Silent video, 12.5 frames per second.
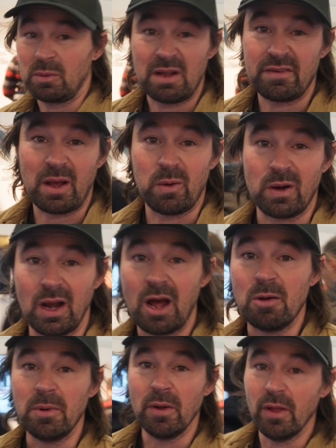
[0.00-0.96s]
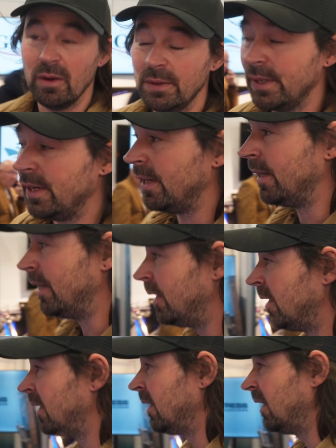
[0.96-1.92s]
we'll ever get one on our boat though.
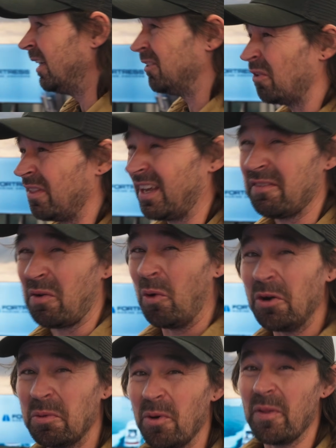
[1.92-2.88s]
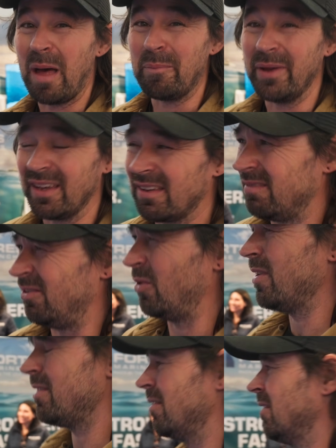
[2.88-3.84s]
Don't think I ever won a boat that big, do I?